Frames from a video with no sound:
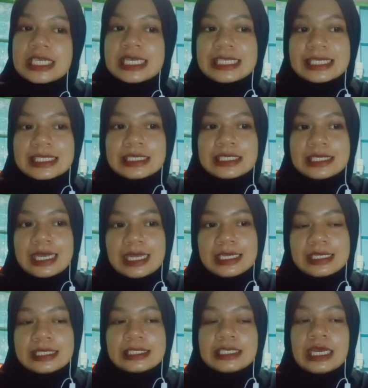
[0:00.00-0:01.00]
Students
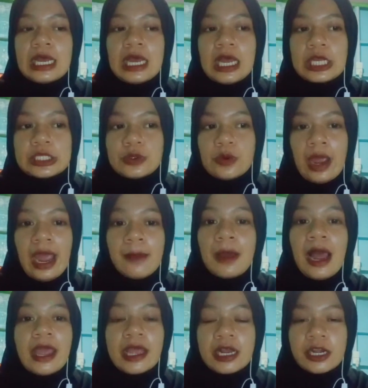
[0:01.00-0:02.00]
tend to
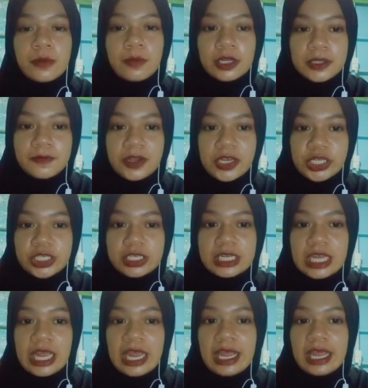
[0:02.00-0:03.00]
have higher
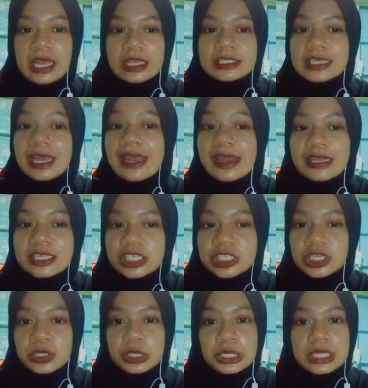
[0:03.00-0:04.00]
motivation if their
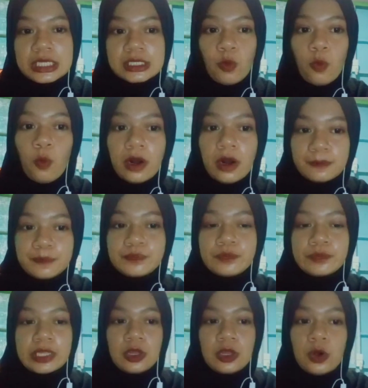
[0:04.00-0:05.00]
teacher is
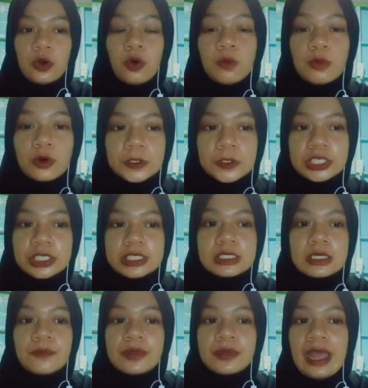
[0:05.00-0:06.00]
warm,
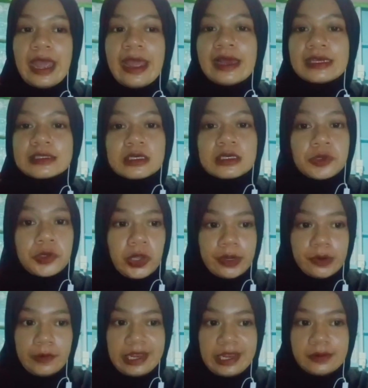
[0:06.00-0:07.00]
humorous, and
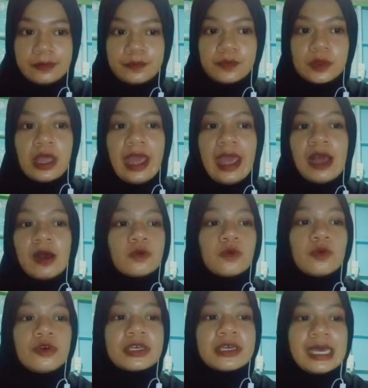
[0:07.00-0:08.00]
caring,
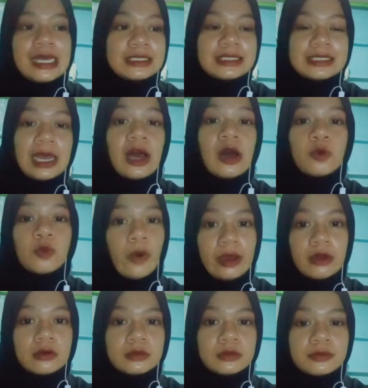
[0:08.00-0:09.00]
and who can
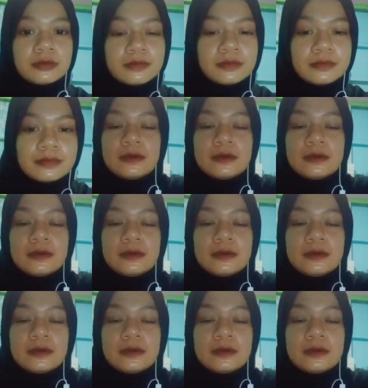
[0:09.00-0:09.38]
tell well.